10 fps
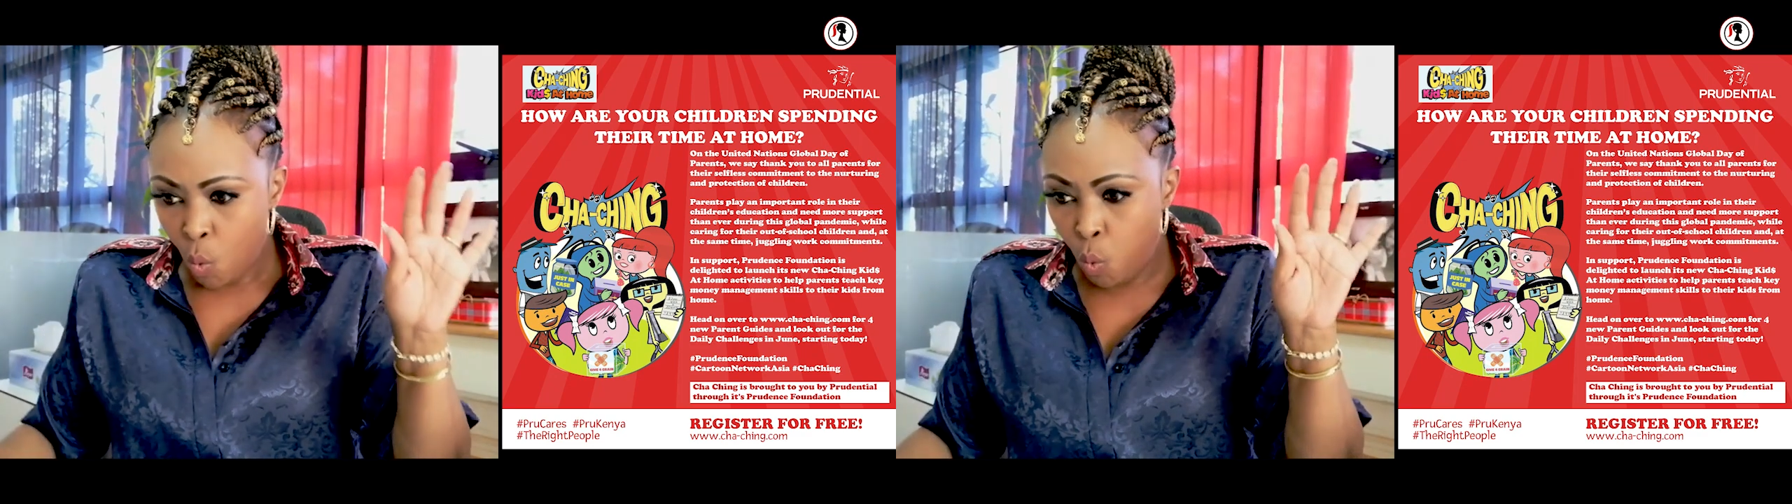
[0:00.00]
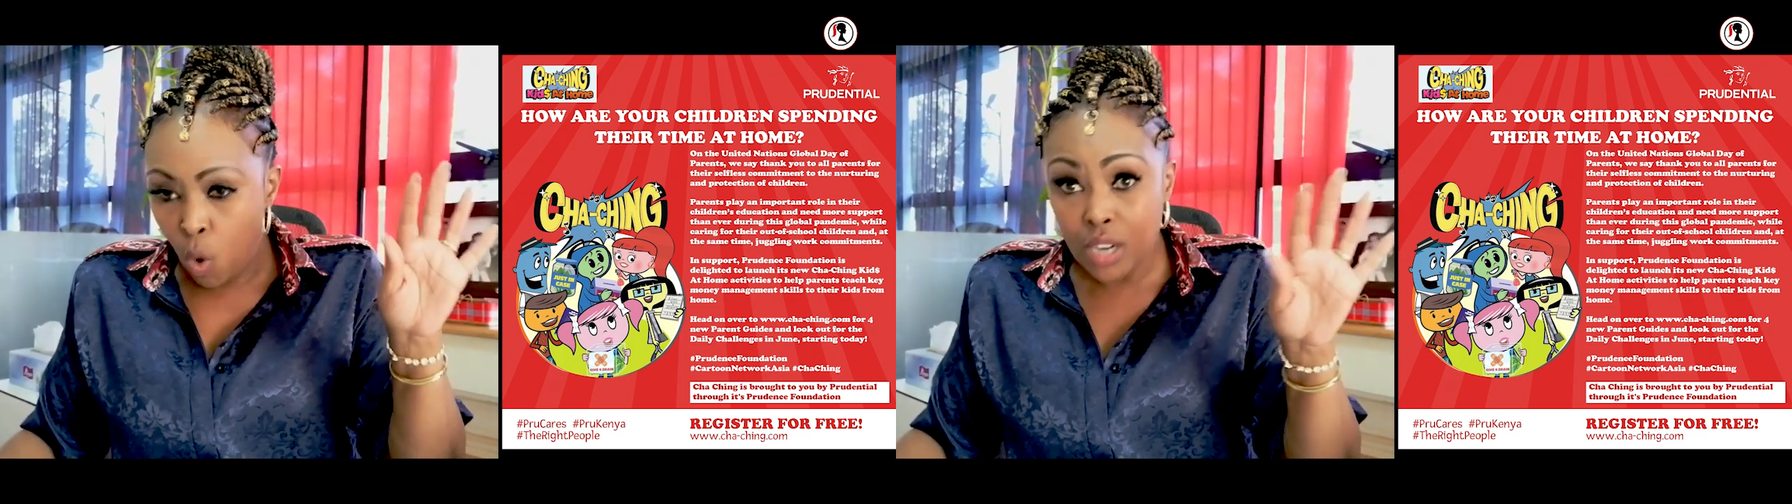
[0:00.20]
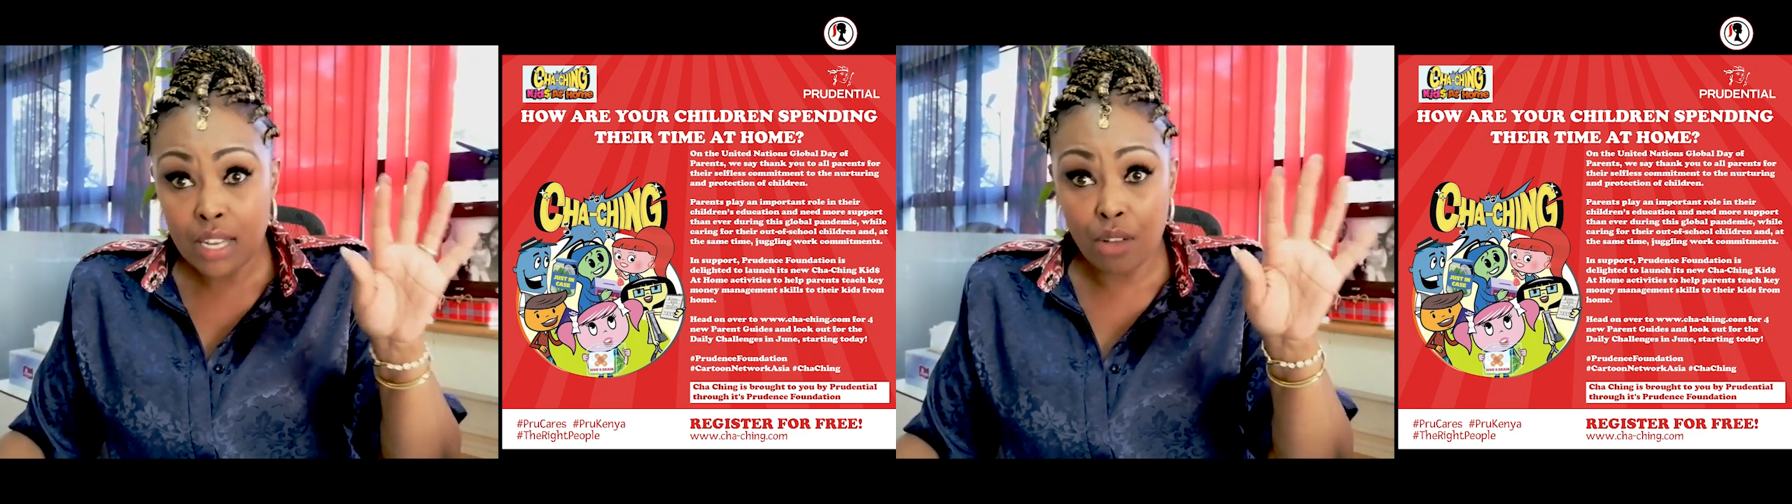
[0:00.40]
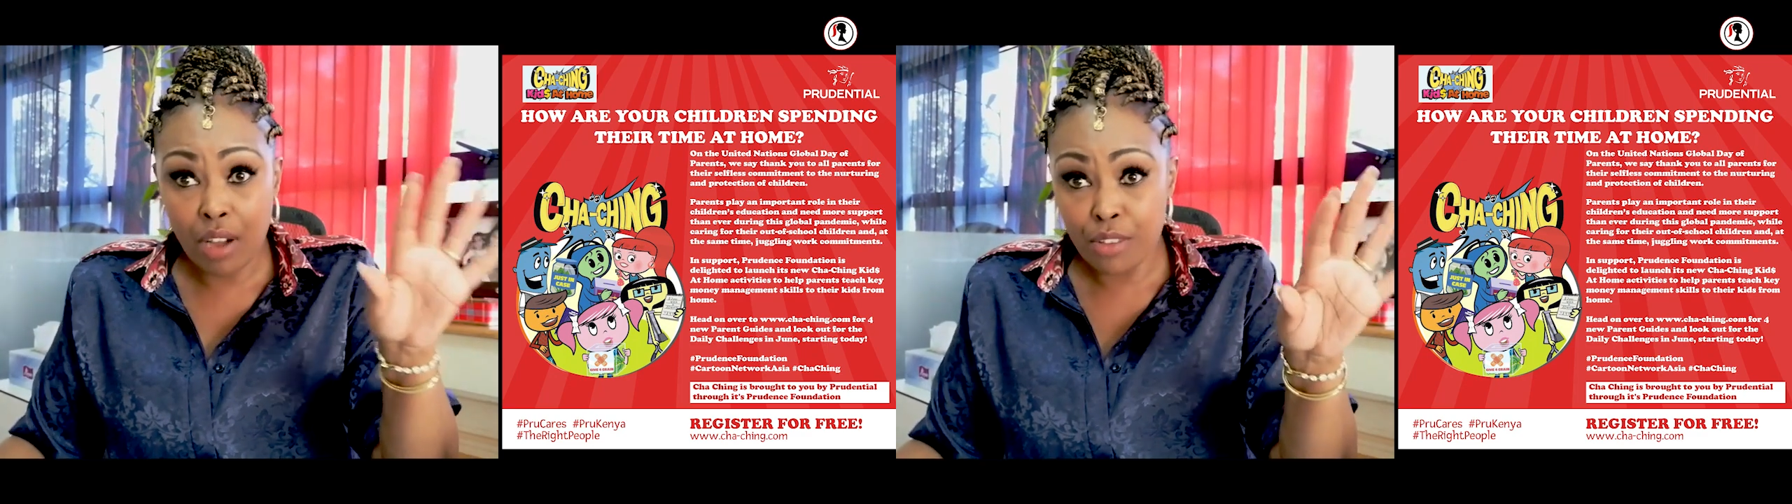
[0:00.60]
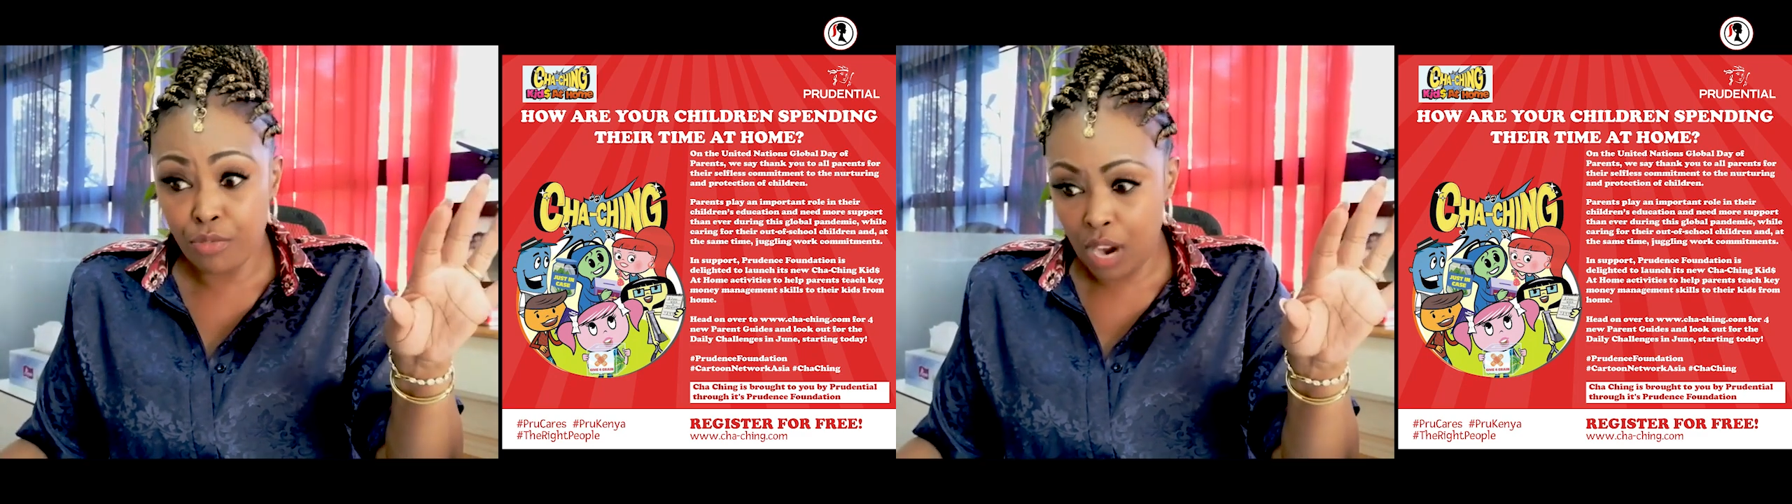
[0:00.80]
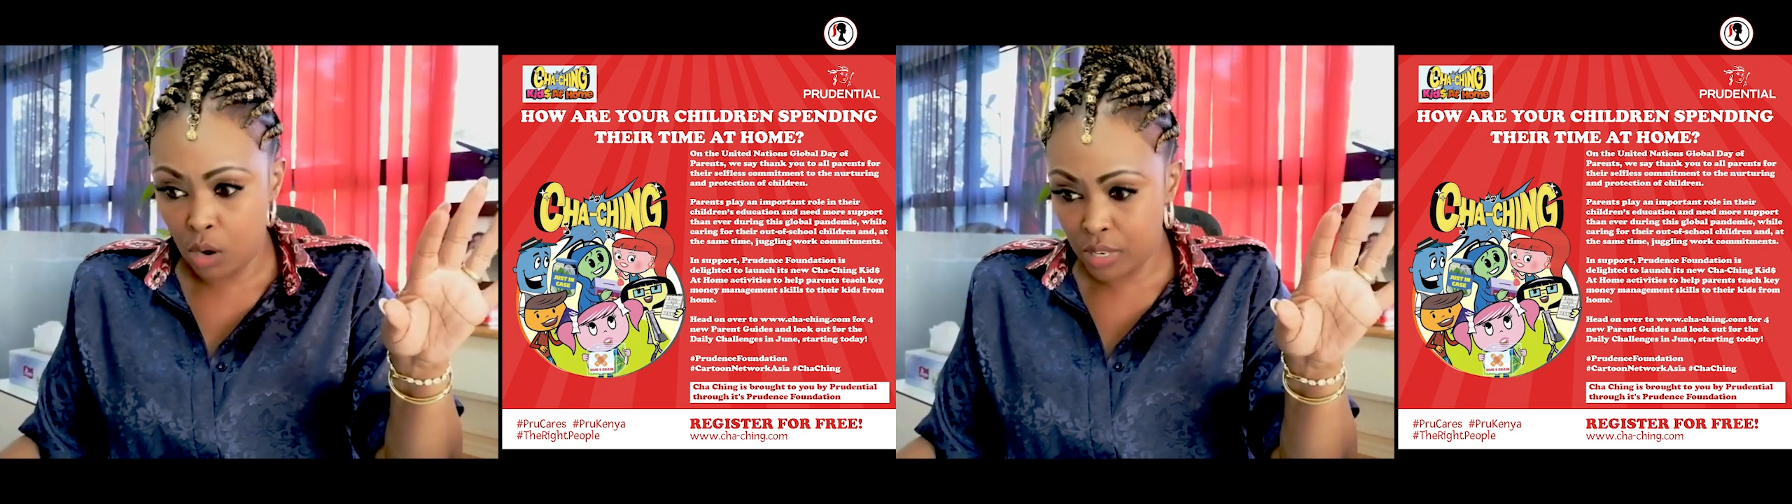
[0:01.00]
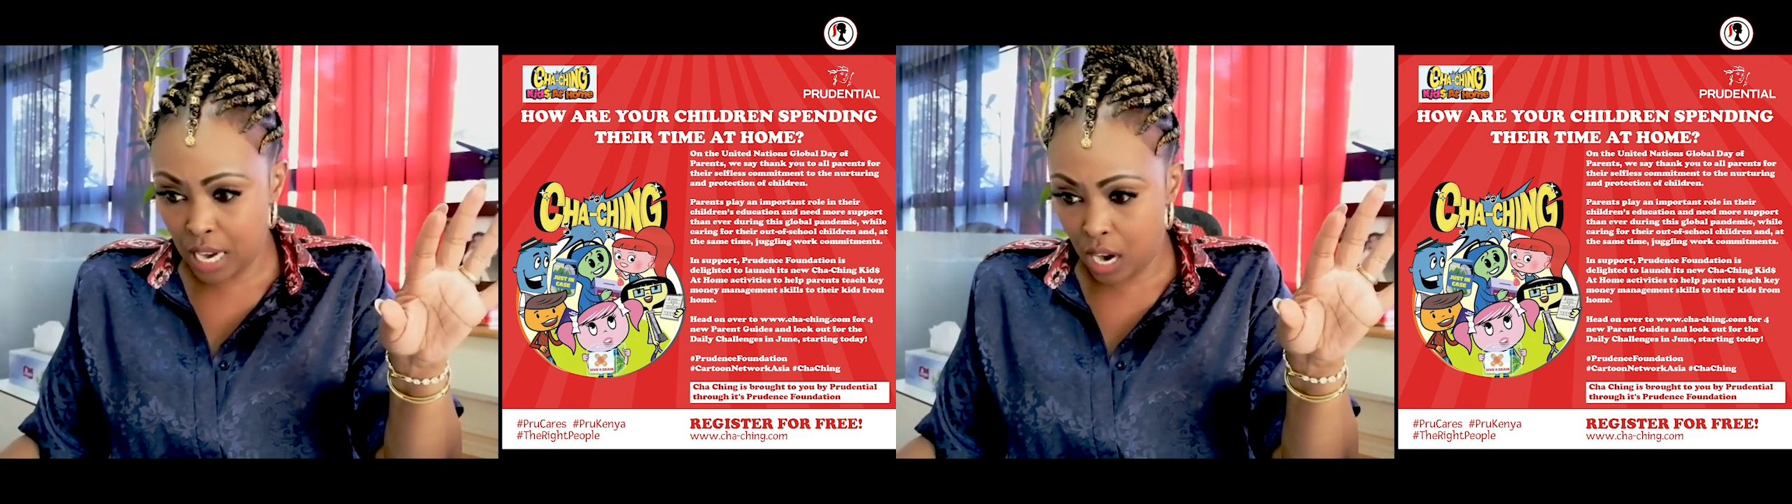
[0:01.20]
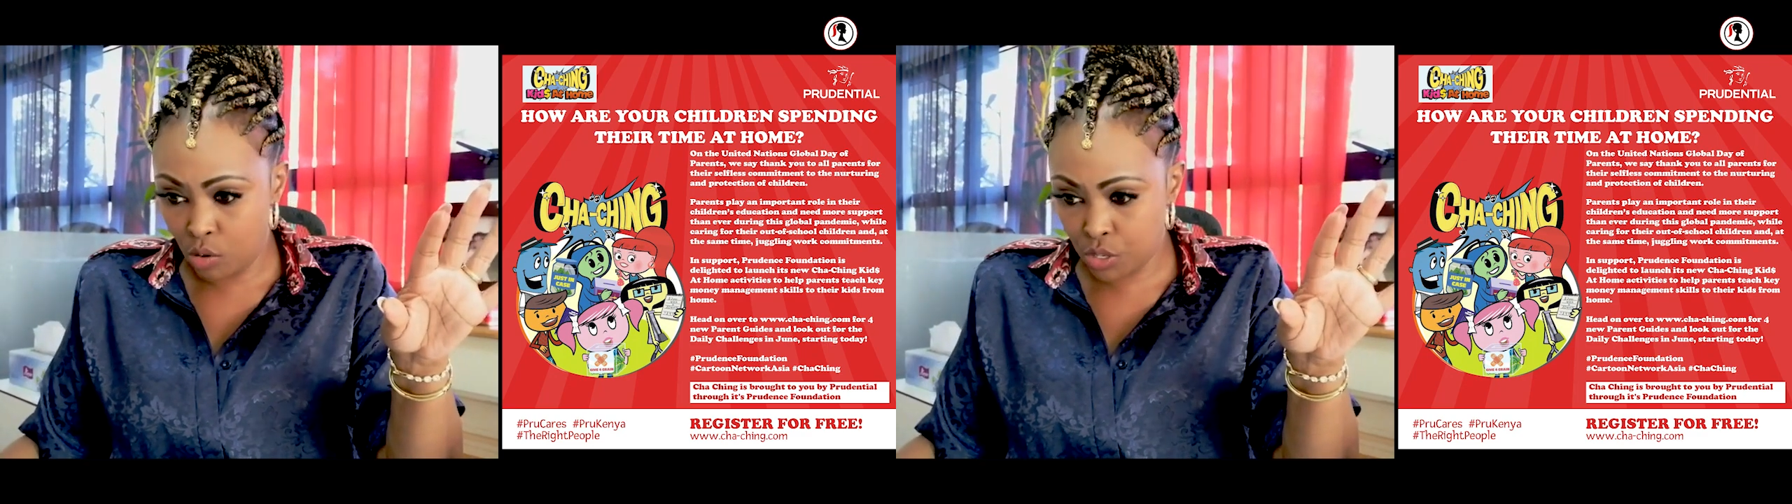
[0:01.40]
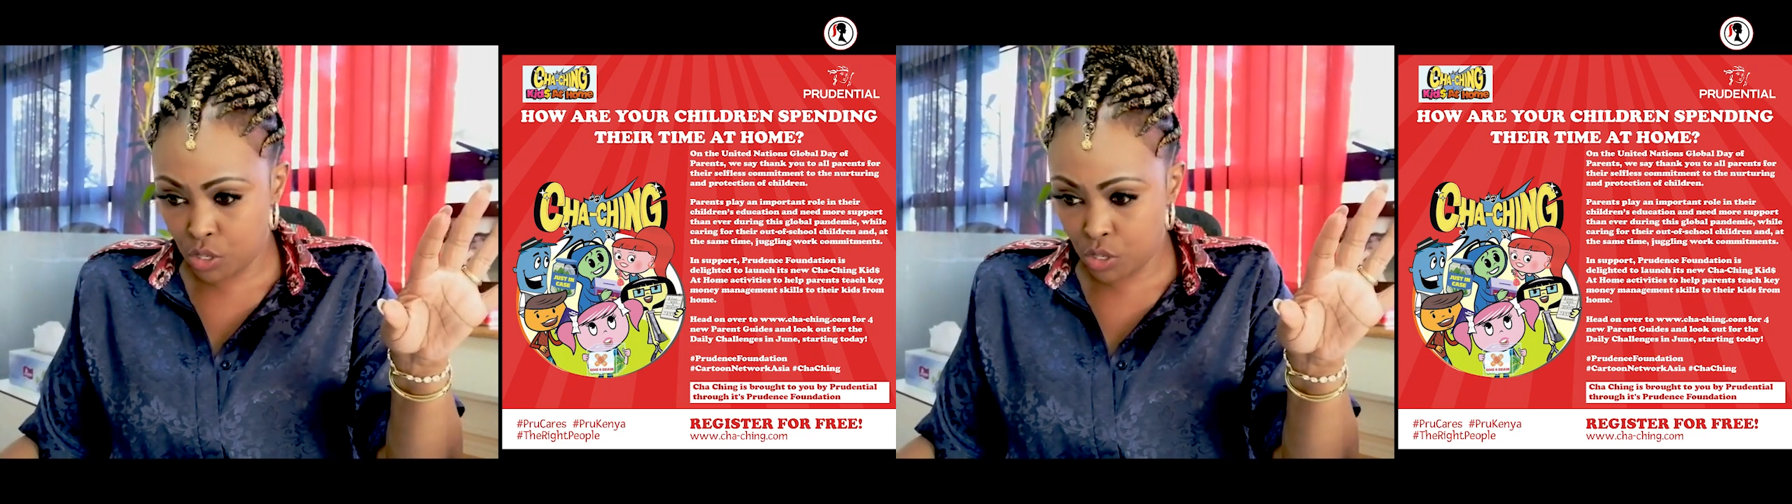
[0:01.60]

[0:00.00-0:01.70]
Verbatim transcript: What have I found out?